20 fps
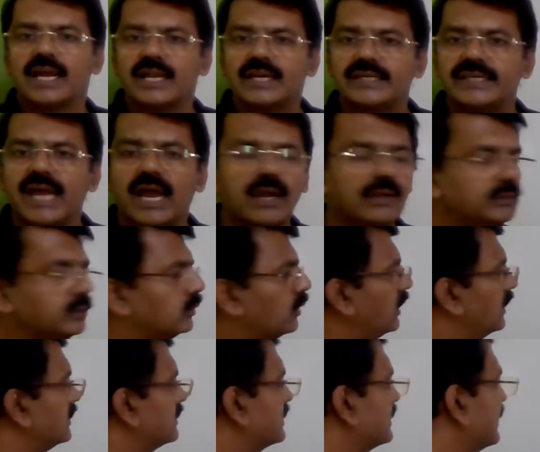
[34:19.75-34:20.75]
Now
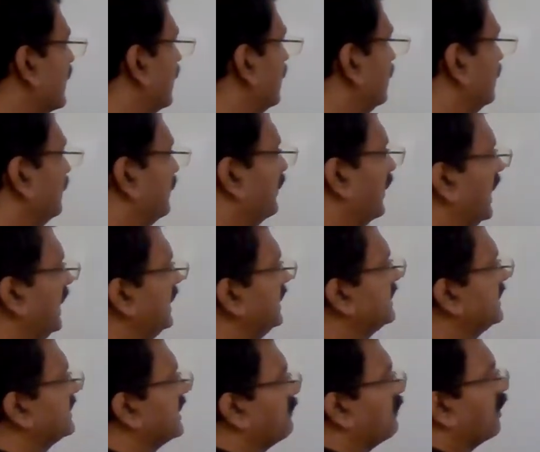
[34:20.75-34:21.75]
you find
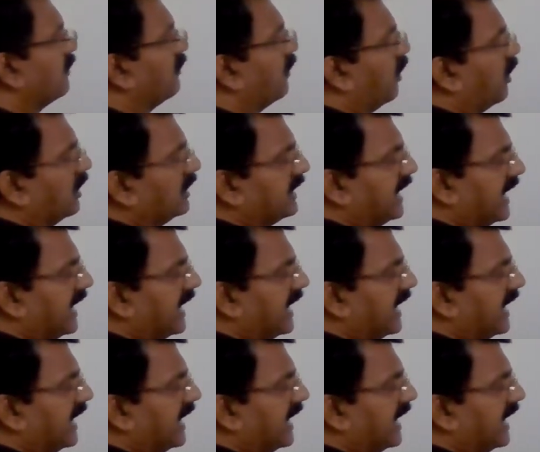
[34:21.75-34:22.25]
sum of all the